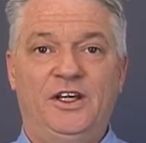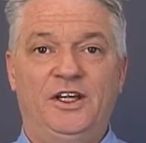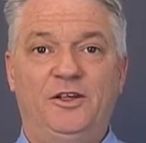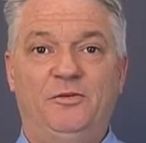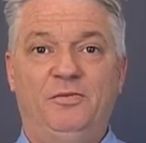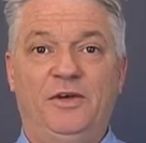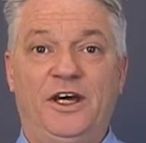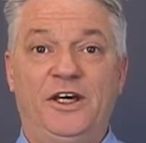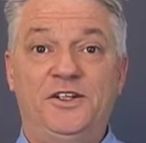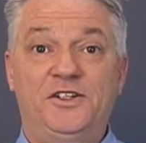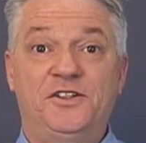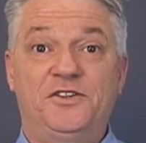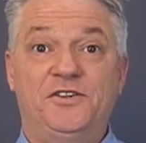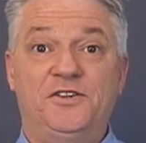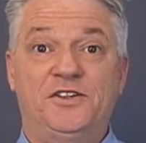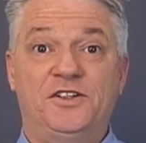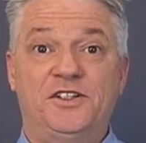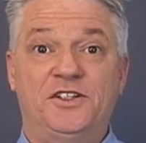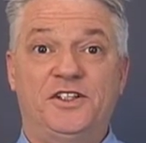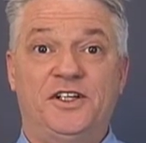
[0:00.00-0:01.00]
The master
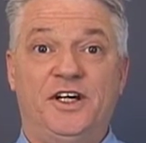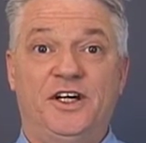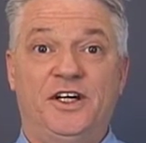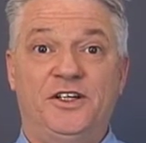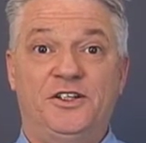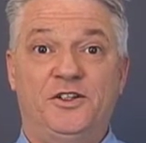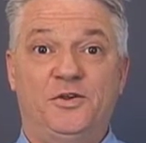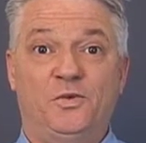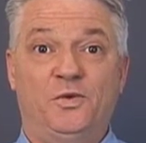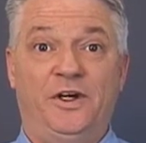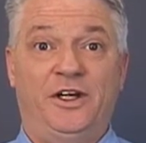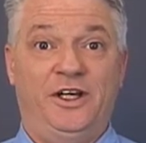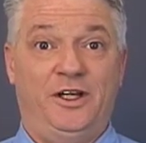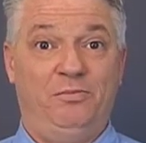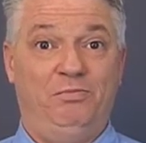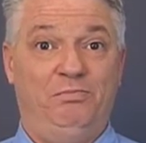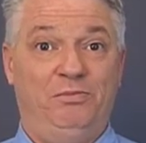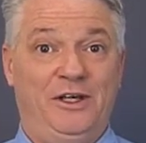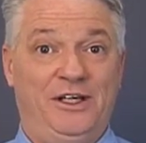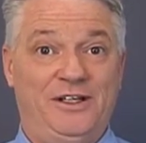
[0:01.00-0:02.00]
decides when a
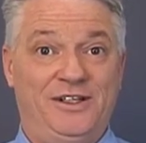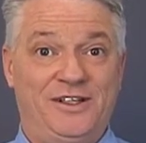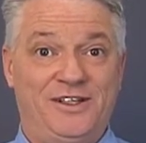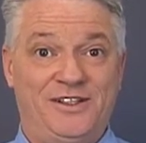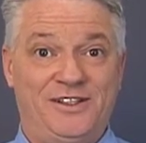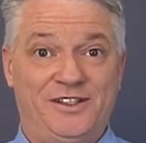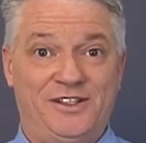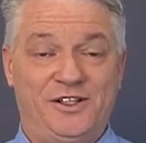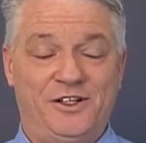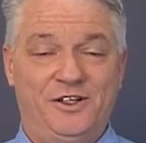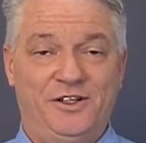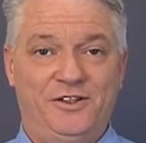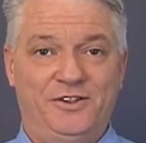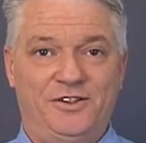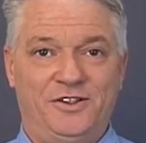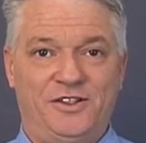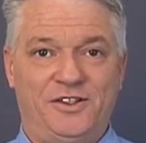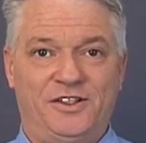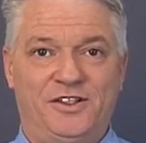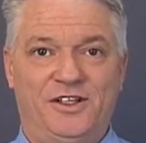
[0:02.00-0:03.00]
bit
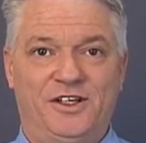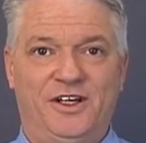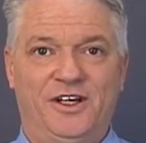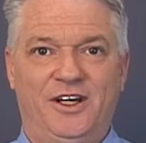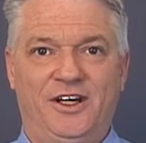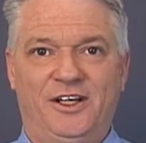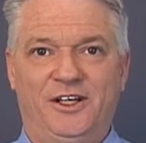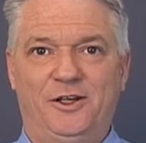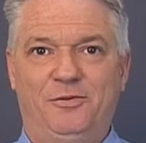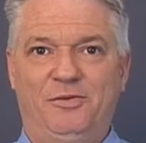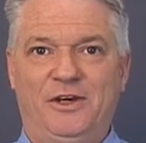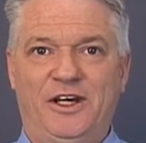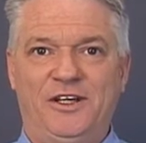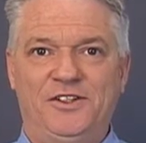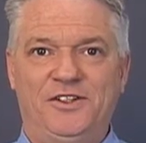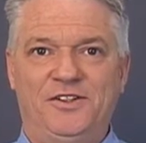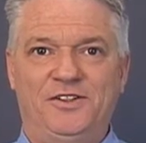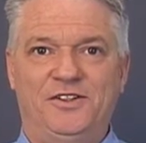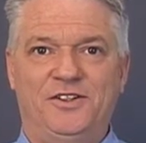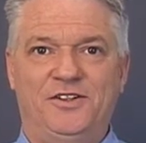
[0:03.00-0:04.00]
starts the
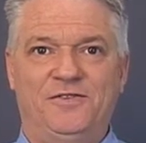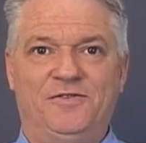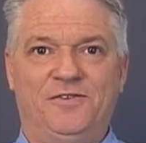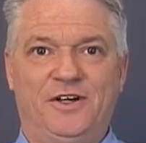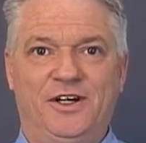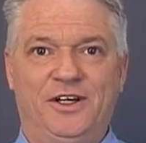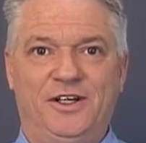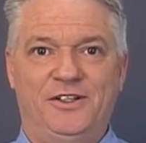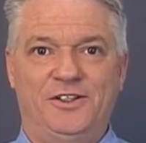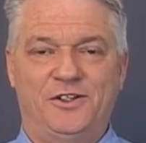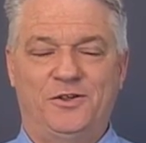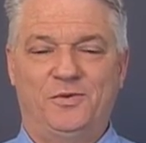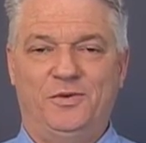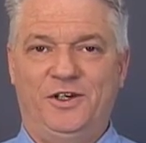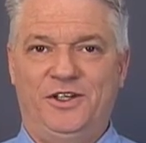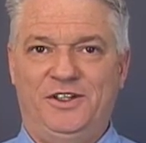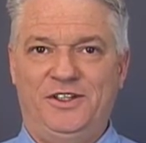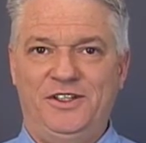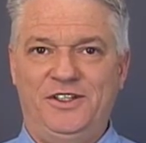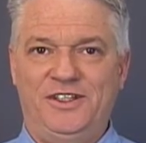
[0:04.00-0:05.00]
master defines
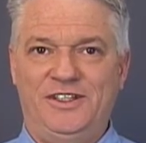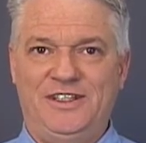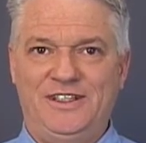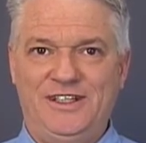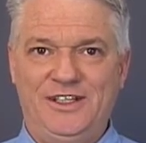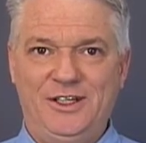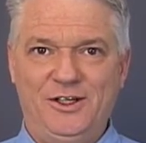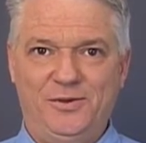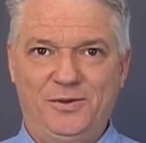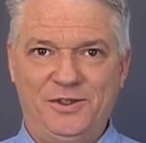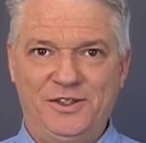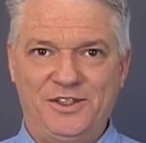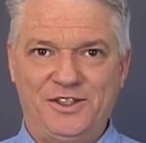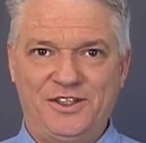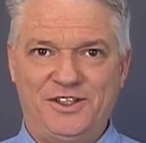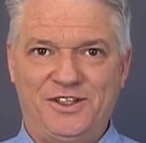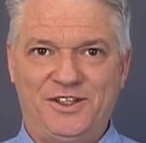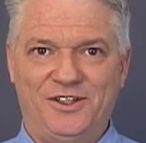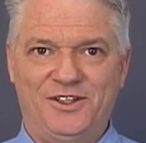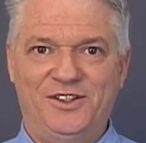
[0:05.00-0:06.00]
when the sequence
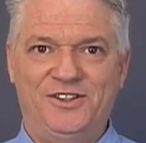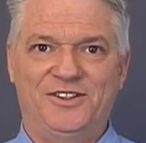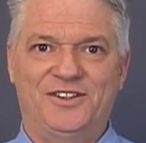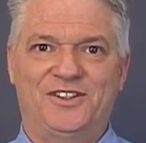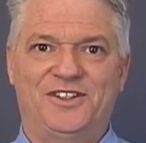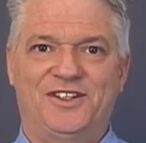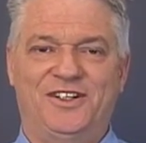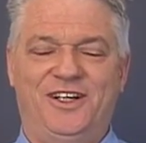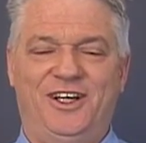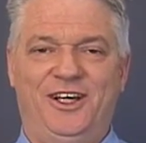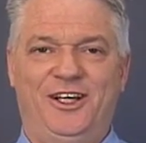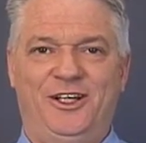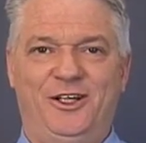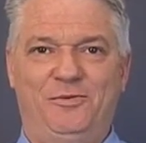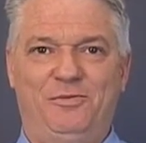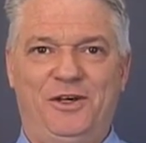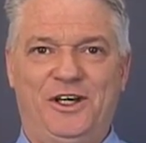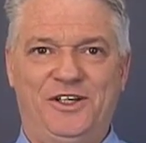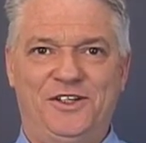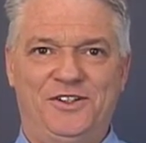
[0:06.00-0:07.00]
starts, and
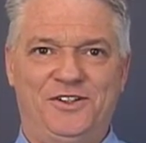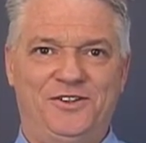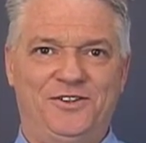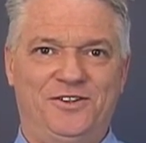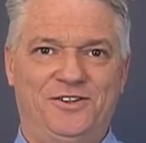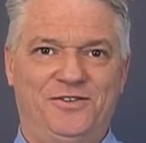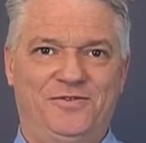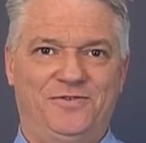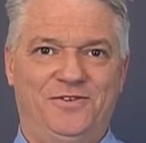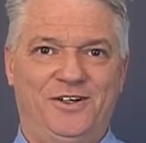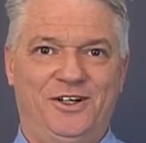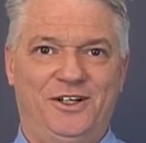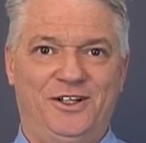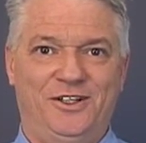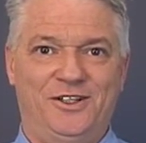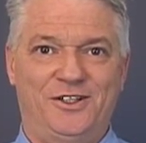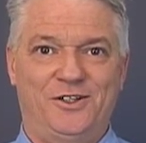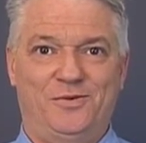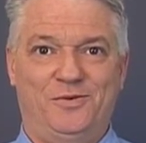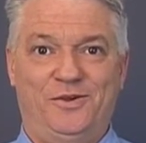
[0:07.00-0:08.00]
the master
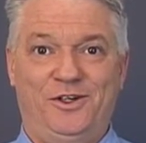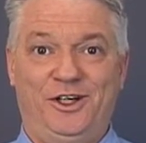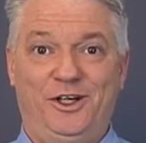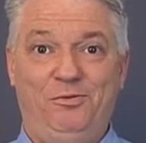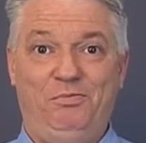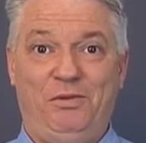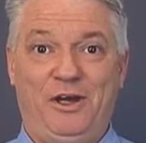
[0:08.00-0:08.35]
defines when a